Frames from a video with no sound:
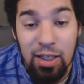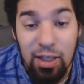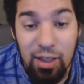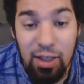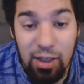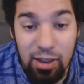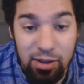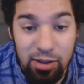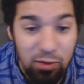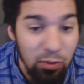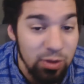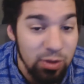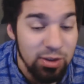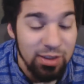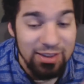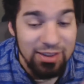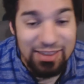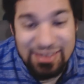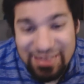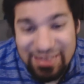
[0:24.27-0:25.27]
Uh, you can watch
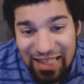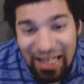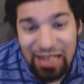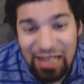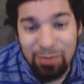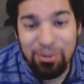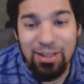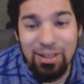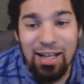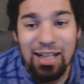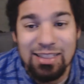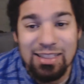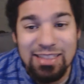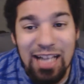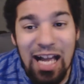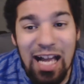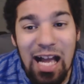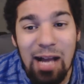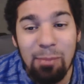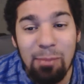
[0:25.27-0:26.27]
on
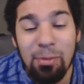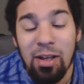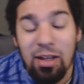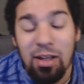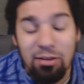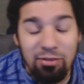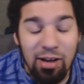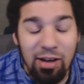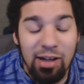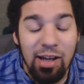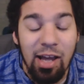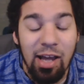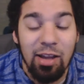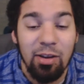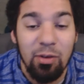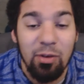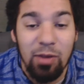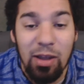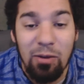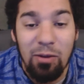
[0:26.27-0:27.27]
kissanime.com. Right now,
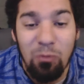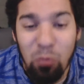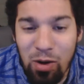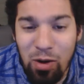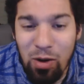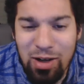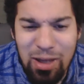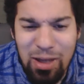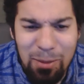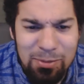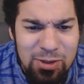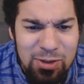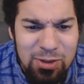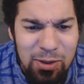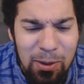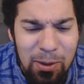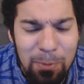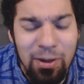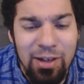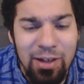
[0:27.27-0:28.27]
They only have one
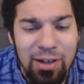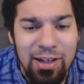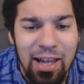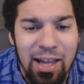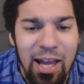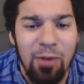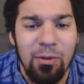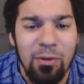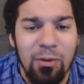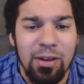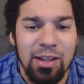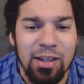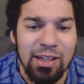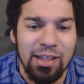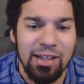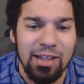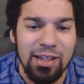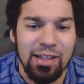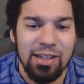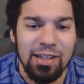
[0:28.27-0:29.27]
episode up right now,
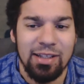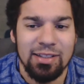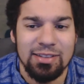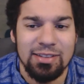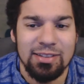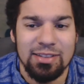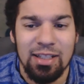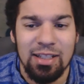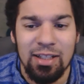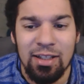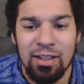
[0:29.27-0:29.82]
and...